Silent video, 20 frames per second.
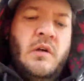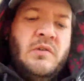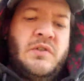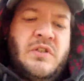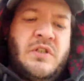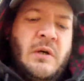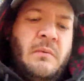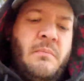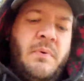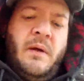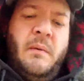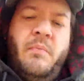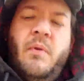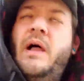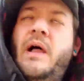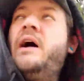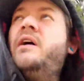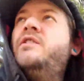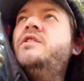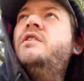Some
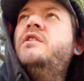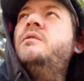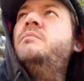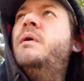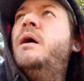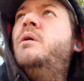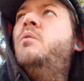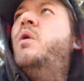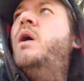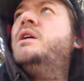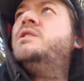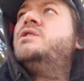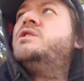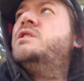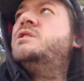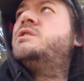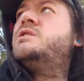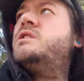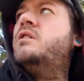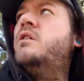people out there that might watch
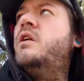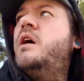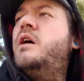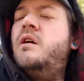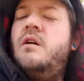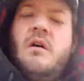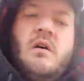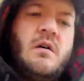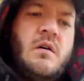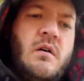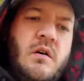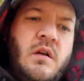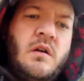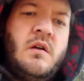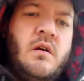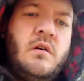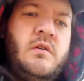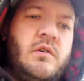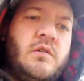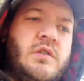this, they're like, oh,
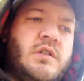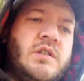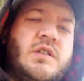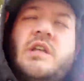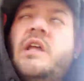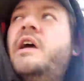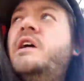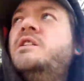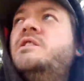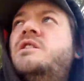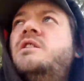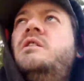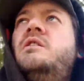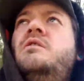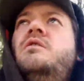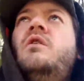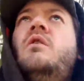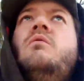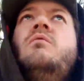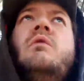you're just lazy,
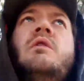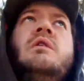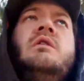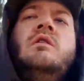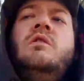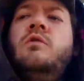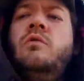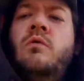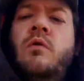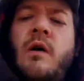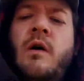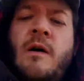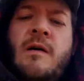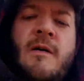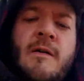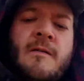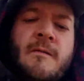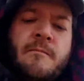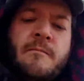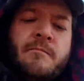you don't want to do
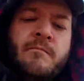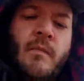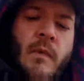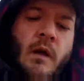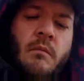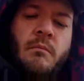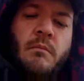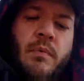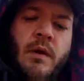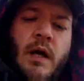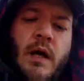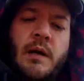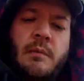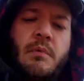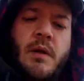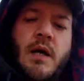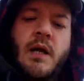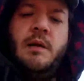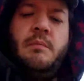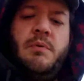blah
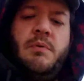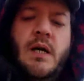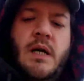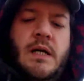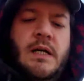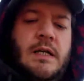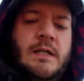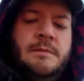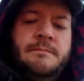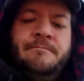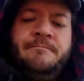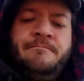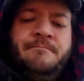blah blah.